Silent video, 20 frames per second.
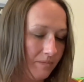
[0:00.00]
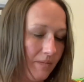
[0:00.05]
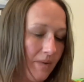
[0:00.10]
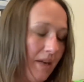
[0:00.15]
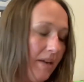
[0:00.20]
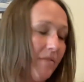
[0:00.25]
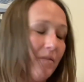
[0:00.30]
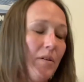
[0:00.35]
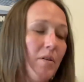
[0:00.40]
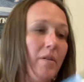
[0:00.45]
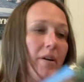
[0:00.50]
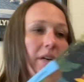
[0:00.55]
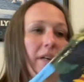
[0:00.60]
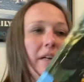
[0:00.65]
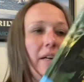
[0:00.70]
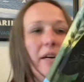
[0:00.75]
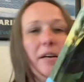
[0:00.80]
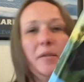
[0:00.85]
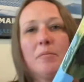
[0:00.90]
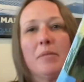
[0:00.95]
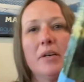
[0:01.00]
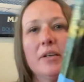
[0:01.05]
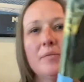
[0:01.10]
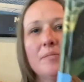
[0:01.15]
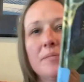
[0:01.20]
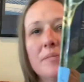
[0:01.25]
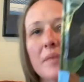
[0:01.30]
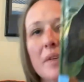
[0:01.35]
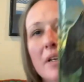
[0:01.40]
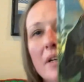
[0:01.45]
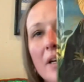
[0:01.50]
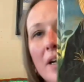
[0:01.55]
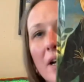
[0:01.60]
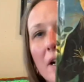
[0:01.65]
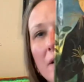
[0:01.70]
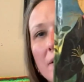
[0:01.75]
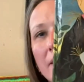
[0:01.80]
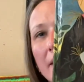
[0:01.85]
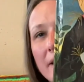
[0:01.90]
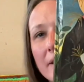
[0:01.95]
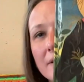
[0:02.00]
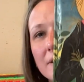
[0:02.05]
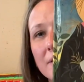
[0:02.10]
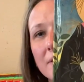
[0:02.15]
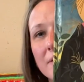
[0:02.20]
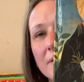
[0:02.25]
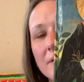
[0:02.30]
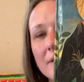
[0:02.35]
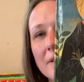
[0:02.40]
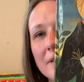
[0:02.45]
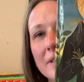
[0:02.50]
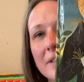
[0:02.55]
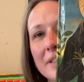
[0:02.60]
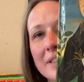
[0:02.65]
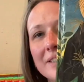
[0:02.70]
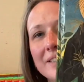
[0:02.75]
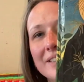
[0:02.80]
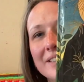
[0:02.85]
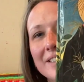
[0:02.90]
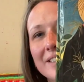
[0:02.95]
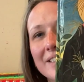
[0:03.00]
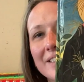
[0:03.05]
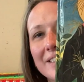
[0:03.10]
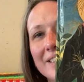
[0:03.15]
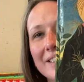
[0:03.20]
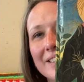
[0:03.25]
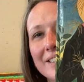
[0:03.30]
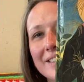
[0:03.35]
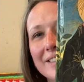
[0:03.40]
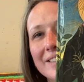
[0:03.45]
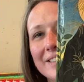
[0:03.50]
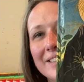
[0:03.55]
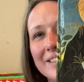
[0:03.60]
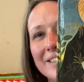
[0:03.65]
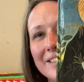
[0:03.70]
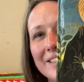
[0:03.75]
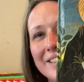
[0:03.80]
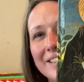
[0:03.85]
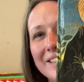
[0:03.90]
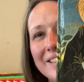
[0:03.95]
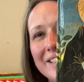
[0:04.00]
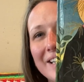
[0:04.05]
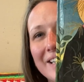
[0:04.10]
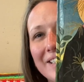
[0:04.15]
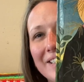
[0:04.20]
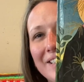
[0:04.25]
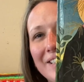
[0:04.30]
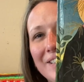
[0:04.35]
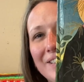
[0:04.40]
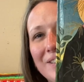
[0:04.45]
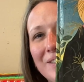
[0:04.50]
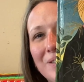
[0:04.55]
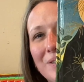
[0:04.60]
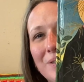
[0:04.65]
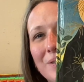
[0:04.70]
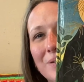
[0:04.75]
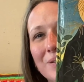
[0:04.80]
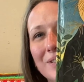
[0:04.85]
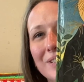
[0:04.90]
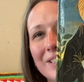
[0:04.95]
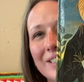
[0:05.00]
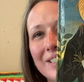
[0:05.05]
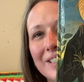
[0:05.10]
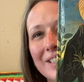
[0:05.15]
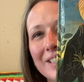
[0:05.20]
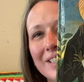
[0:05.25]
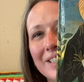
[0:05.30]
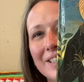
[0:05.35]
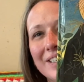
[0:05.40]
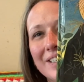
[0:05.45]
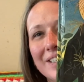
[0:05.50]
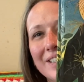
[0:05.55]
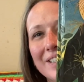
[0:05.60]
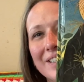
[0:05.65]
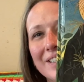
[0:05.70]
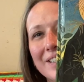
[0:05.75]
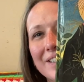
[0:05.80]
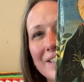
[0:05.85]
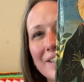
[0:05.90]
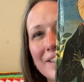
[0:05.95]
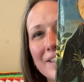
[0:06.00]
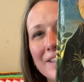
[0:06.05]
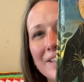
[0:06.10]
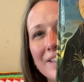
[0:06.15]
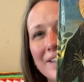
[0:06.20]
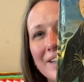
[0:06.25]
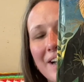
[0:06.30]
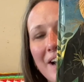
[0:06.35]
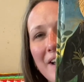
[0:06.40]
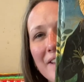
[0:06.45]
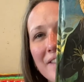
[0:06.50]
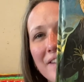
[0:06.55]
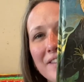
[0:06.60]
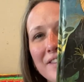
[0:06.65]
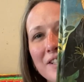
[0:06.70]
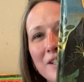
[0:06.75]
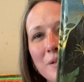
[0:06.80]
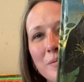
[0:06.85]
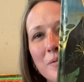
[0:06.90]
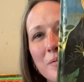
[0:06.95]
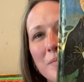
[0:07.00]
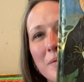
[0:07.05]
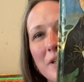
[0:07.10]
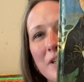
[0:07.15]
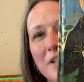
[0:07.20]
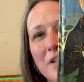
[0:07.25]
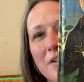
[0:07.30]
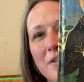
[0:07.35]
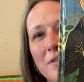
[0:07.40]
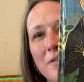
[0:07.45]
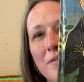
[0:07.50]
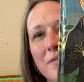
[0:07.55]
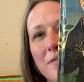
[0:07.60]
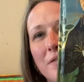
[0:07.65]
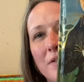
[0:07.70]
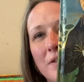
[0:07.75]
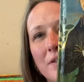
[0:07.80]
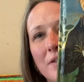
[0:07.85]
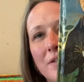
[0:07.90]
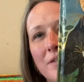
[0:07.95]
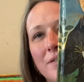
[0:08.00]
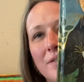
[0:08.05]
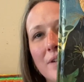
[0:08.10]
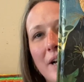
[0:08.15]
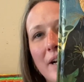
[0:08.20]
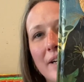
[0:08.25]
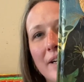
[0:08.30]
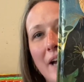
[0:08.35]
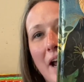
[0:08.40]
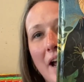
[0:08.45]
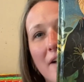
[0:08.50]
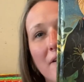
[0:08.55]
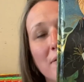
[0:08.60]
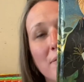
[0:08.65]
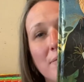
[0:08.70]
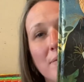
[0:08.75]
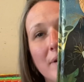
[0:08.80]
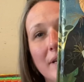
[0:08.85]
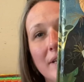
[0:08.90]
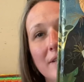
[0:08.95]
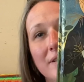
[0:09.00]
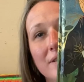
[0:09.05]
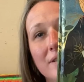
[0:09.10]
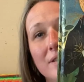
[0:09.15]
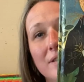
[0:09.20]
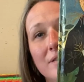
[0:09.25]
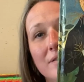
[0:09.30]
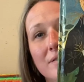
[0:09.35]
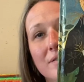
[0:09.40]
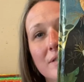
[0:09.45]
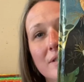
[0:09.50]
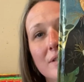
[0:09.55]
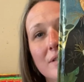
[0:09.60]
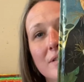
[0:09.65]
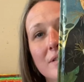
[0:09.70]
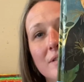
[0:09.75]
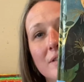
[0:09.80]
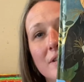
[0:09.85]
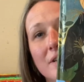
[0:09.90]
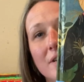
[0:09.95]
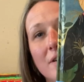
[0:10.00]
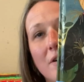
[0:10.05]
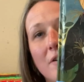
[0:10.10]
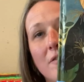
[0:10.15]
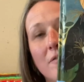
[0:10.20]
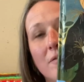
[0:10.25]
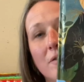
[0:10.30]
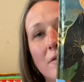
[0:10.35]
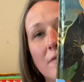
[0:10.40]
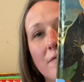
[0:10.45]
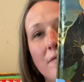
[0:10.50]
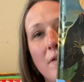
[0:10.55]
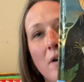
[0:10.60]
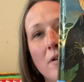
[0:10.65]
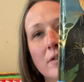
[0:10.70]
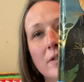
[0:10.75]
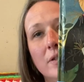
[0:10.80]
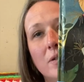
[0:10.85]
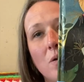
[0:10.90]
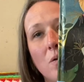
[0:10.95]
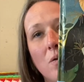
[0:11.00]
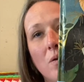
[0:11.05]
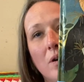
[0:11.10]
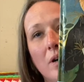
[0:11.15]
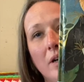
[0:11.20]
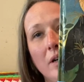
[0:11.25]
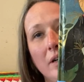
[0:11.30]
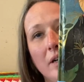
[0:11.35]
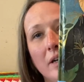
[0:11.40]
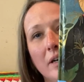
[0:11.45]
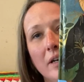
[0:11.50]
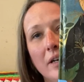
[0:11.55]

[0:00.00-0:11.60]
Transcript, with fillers: I have no idea, but Okay, so this, it's, isn't that cute? I thought this would be cute for like Halloween, you know, or fall decor